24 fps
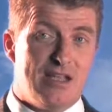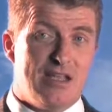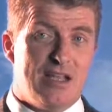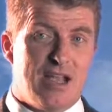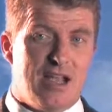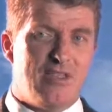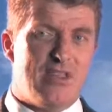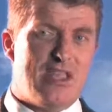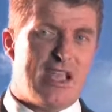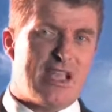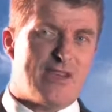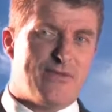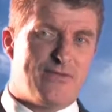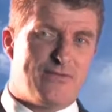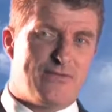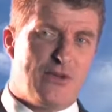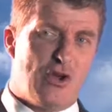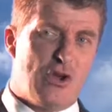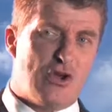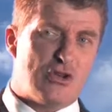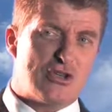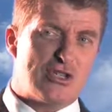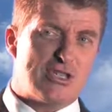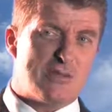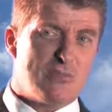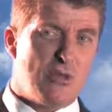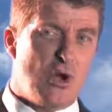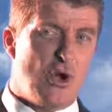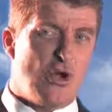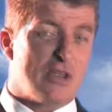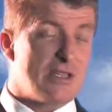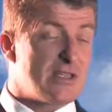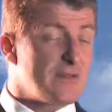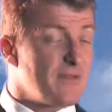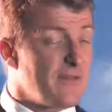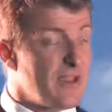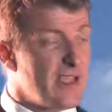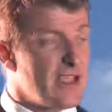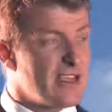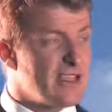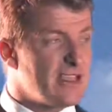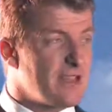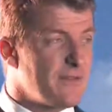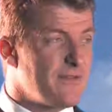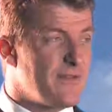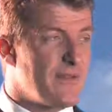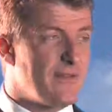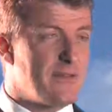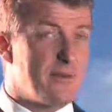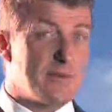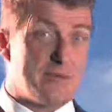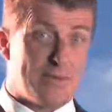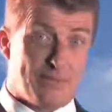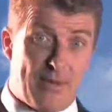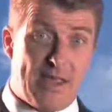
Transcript: and they had 4 smaller spheres to 50%.